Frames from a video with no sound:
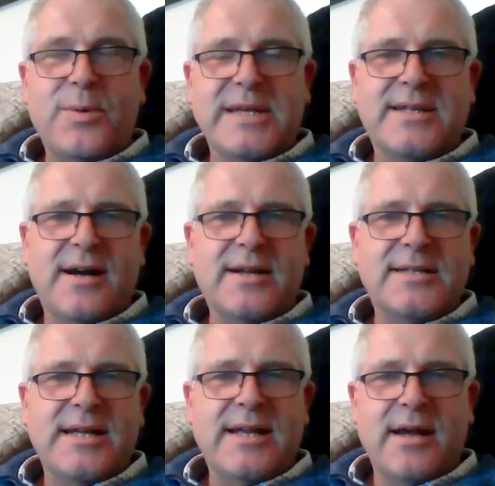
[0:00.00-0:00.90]
we
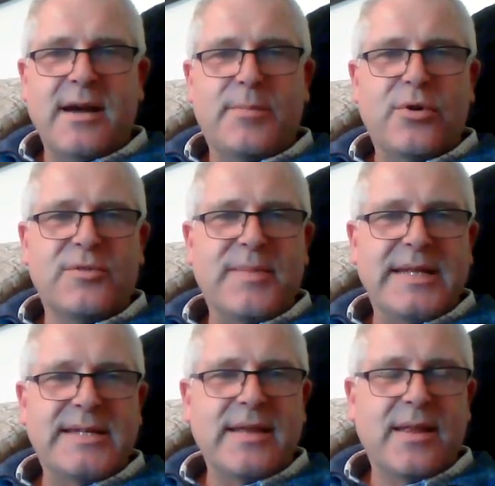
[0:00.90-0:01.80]
started at a board
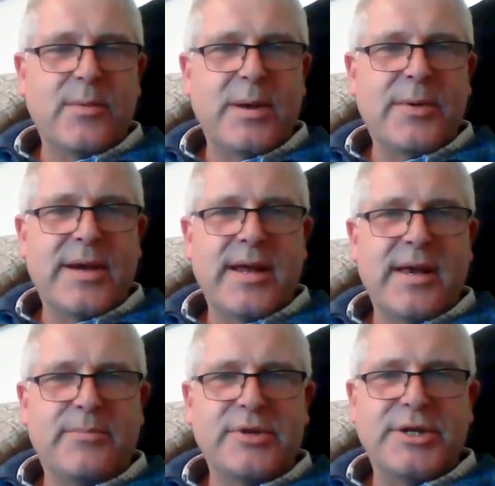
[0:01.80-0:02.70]
meeting that we were going
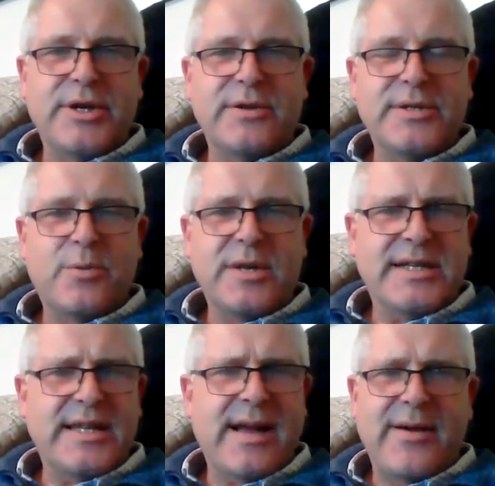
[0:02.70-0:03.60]
to produce, what
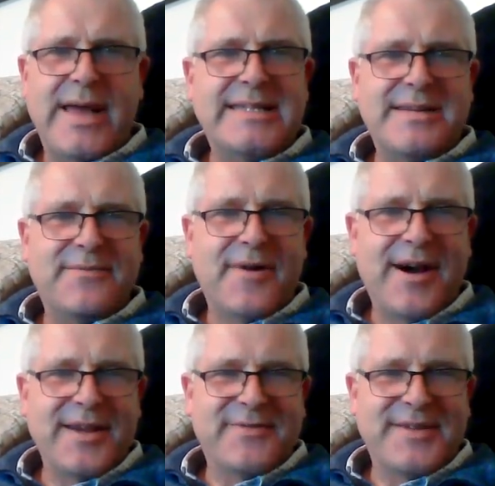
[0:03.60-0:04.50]
is it now,
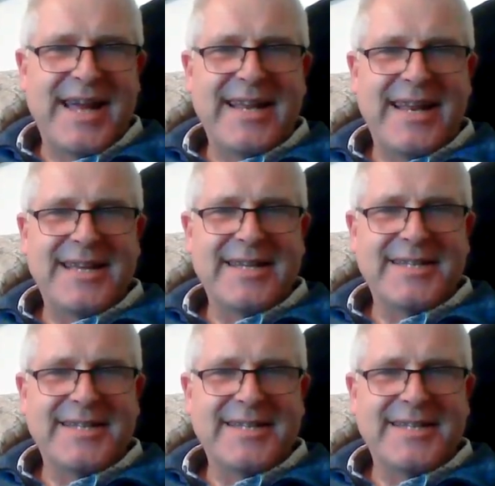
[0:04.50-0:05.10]
85 dailies